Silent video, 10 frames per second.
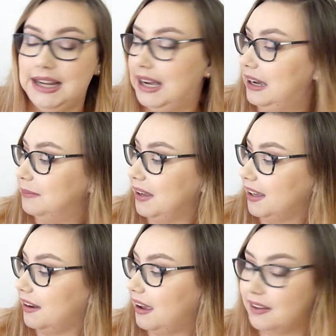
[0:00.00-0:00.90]

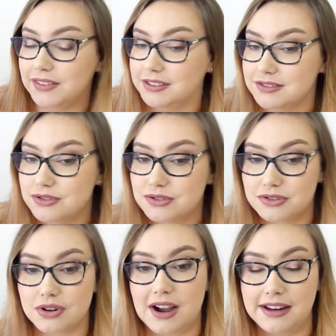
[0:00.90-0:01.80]
Again, I haven't
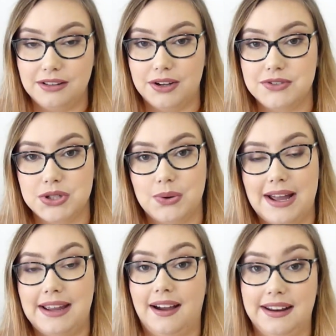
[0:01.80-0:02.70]
tried a lot of
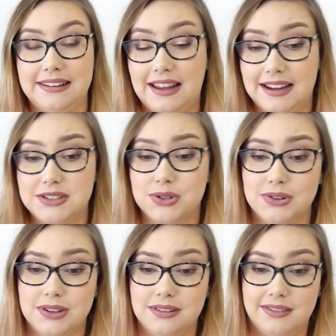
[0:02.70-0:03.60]
Jouer. I'd like to.